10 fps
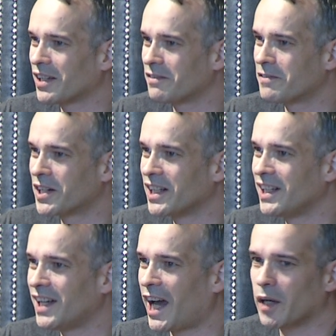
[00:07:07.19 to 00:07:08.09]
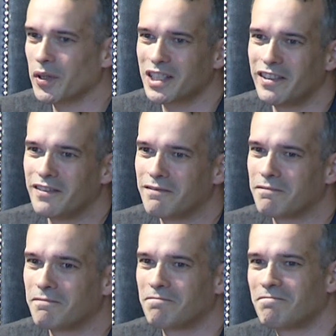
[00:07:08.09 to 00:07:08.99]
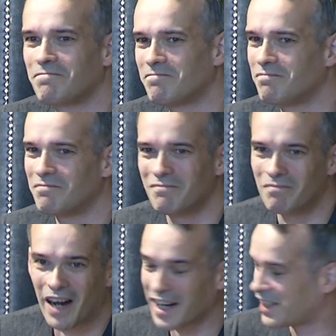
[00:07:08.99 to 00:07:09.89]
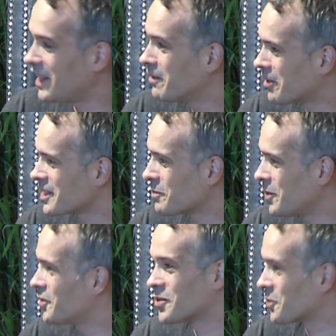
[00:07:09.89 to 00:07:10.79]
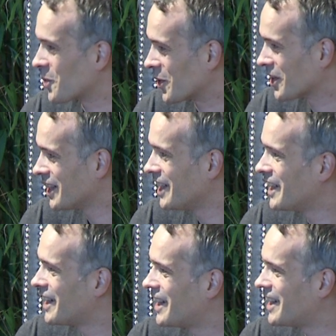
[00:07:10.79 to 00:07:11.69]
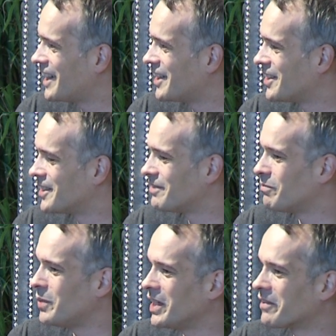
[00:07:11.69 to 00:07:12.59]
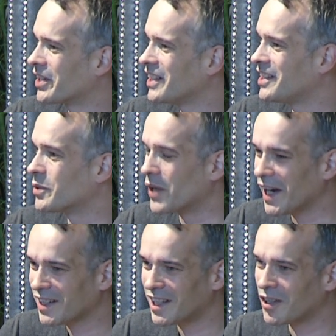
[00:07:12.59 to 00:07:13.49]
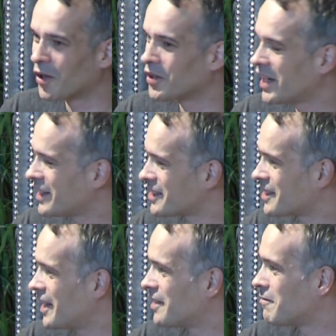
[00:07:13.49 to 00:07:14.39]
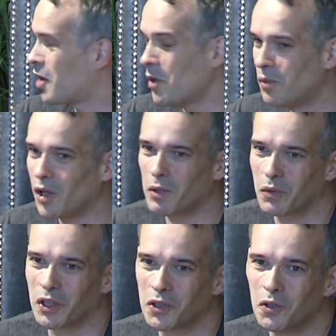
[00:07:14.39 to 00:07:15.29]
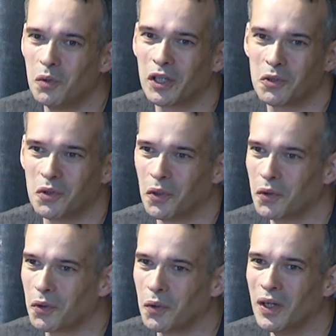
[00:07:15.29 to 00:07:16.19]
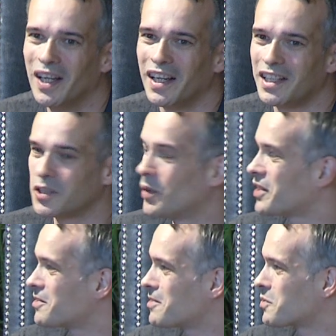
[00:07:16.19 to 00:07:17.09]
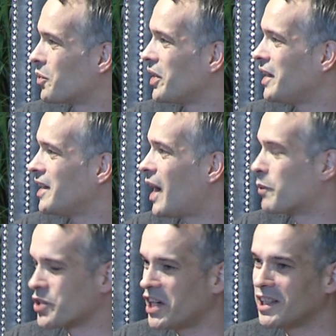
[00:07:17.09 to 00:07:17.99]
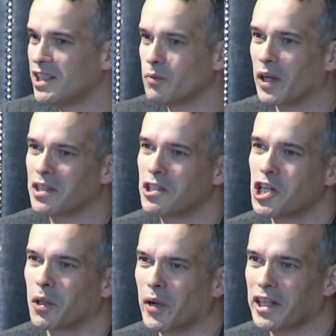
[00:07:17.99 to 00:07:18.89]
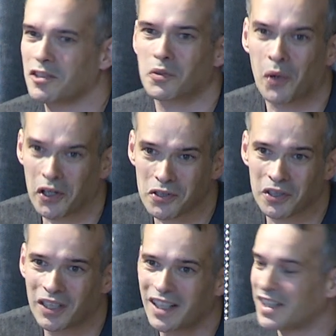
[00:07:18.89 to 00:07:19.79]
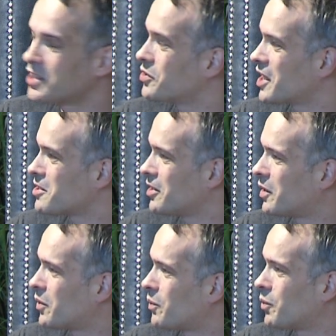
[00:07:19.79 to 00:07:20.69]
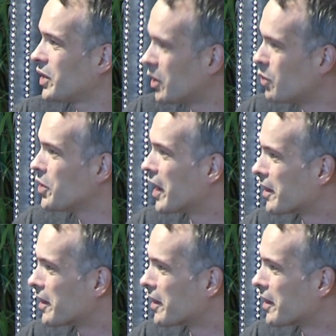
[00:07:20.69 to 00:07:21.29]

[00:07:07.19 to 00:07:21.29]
Very aggressive marketing, for example, doesn't work. Being very direct and honest and humble about what you do, what you don't do, is what's really appreciated, what generates trust. So that's really who we are.